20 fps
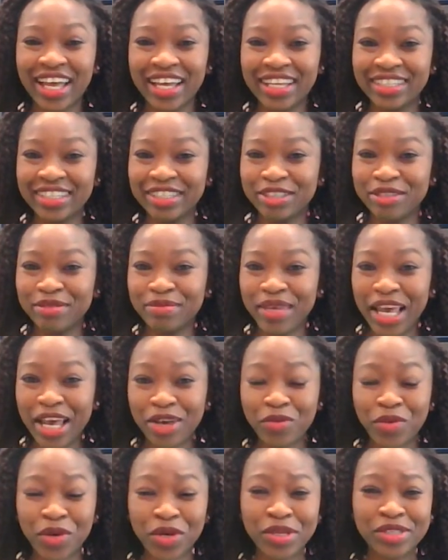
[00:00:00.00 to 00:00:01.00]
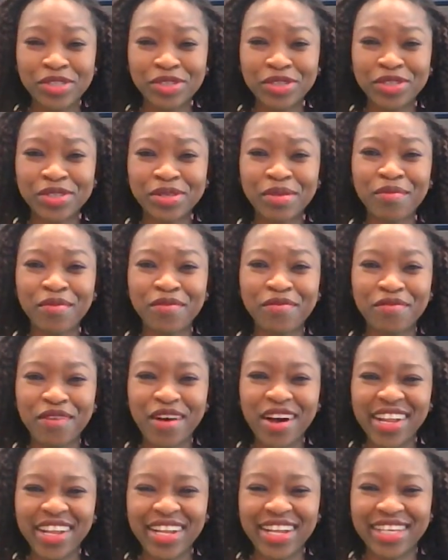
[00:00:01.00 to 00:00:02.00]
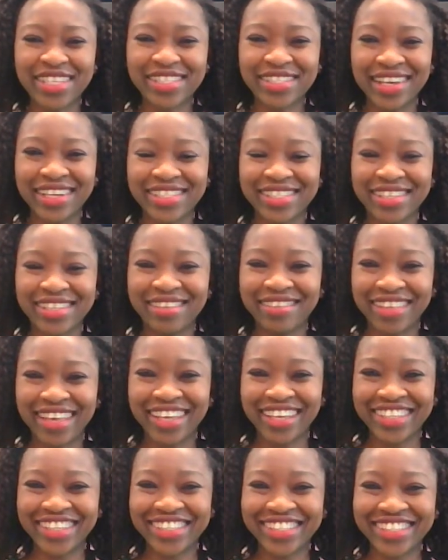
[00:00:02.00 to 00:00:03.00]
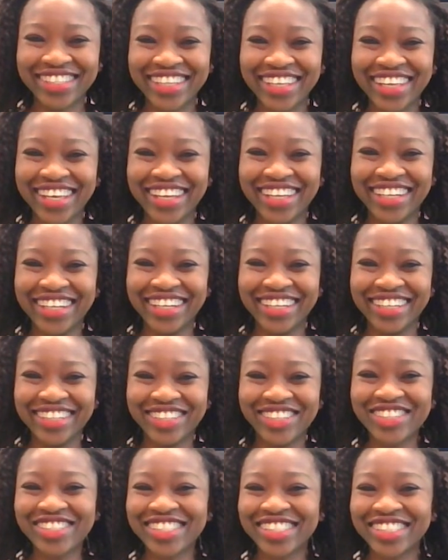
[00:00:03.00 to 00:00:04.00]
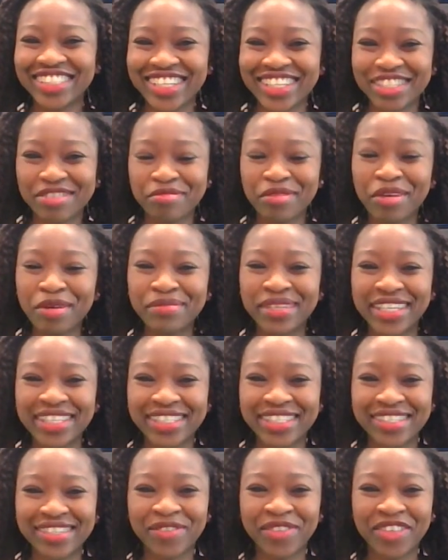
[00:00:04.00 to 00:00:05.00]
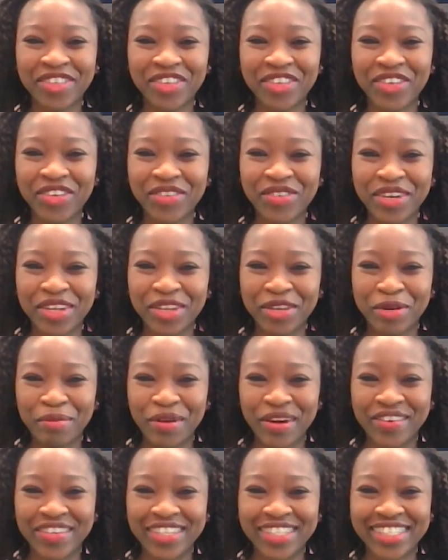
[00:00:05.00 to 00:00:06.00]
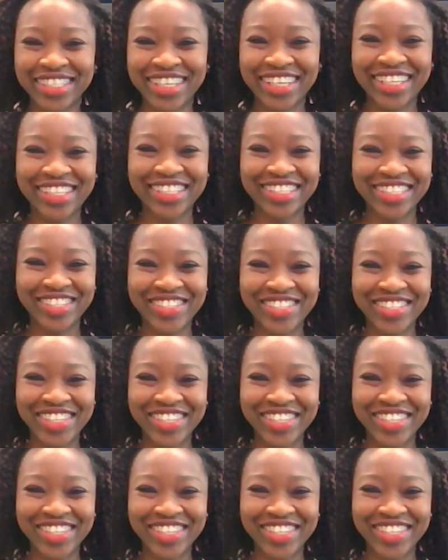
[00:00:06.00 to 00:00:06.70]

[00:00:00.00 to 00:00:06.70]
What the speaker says: and we're going to do some fun and exciting things. And I'll also share some updates with you and your parents. See you